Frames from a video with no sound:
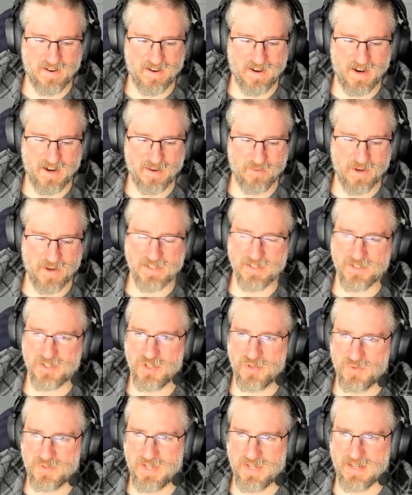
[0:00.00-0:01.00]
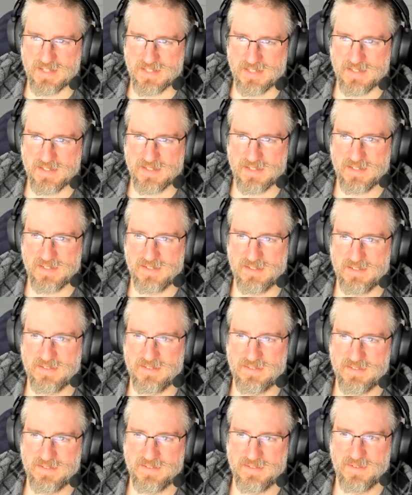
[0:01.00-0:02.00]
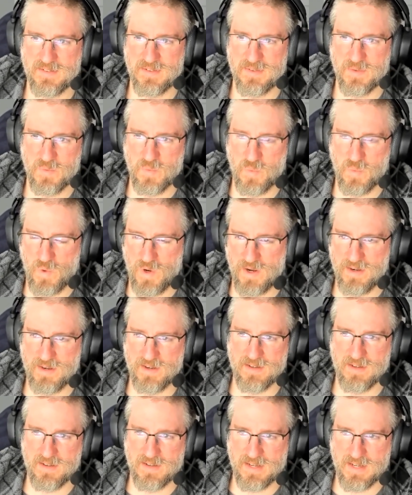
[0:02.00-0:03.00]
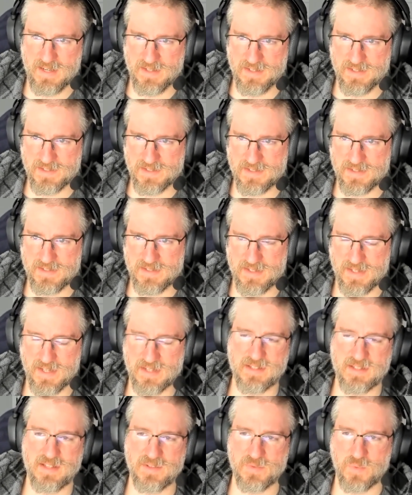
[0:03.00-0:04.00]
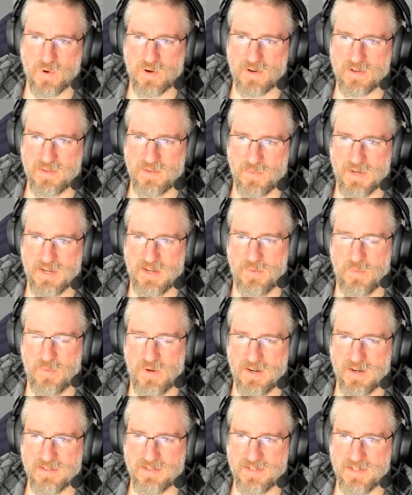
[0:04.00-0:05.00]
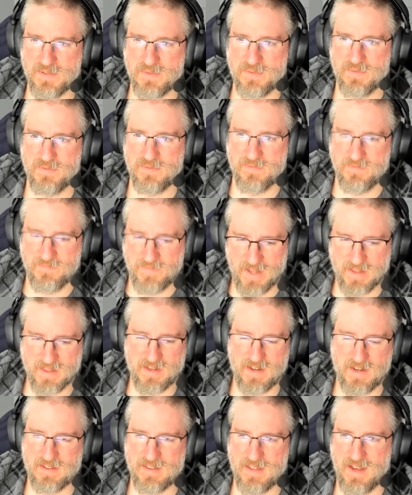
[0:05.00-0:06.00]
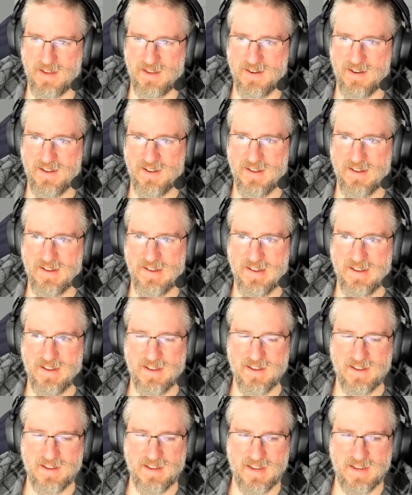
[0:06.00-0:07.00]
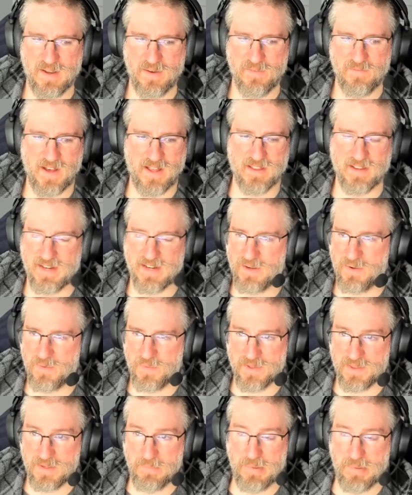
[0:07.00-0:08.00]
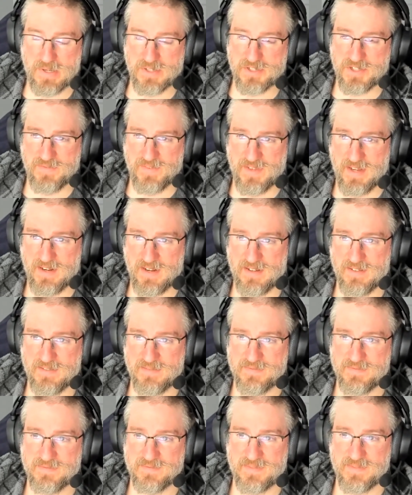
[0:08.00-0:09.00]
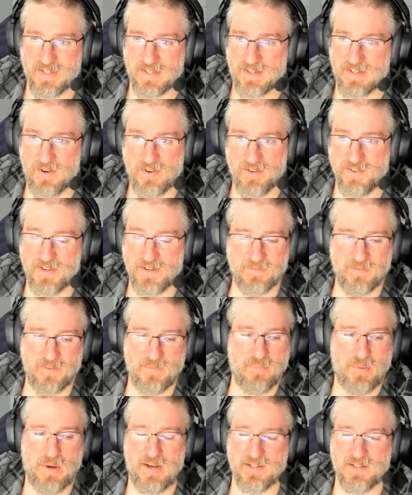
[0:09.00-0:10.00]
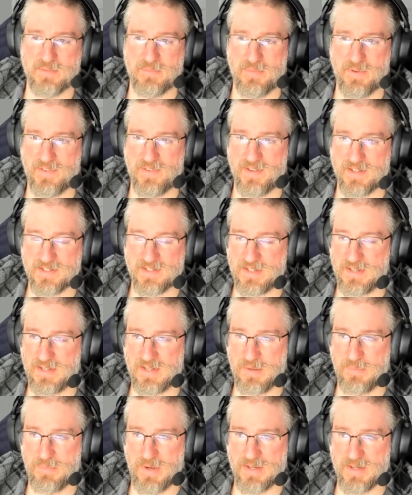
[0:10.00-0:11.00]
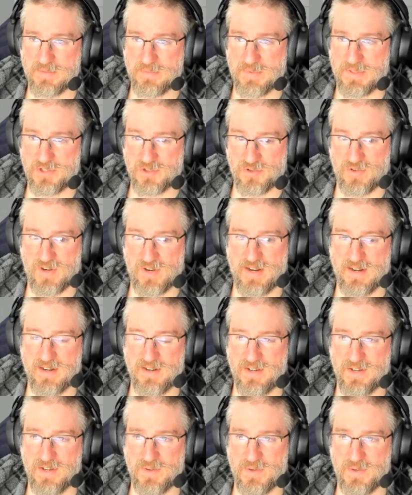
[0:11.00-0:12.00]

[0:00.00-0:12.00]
I write two tests. One is, does this work the way I want it to? Validate that, and validate it with a bunch of data, like all the different possible things that you could possibly try to do